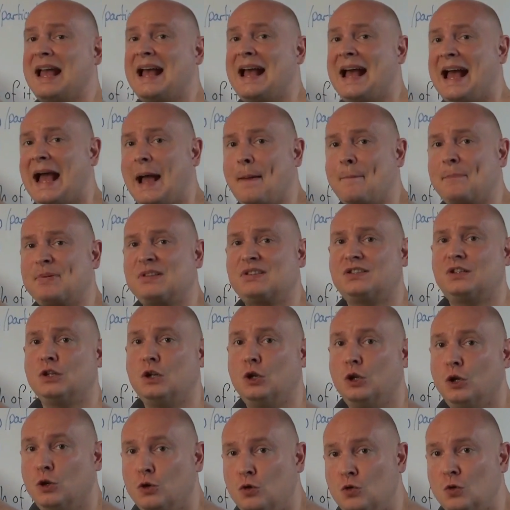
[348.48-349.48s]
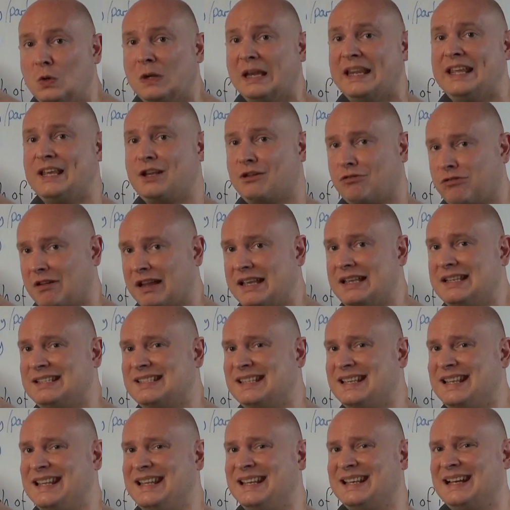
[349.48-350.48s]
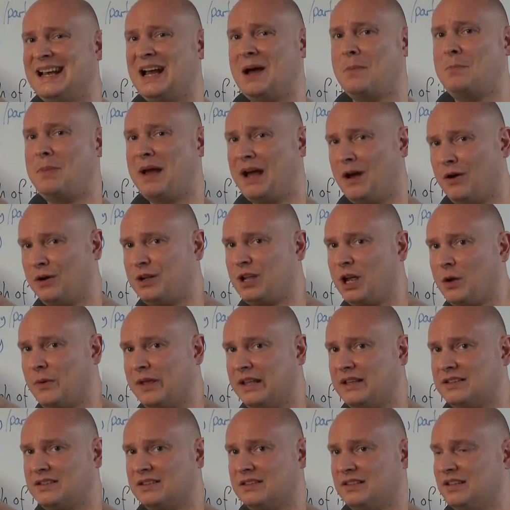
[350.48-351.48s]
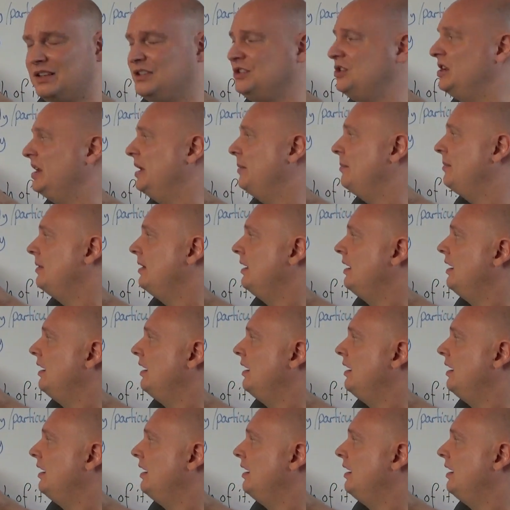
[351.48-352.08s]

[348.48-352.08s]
absolutely crazy about going to the gym.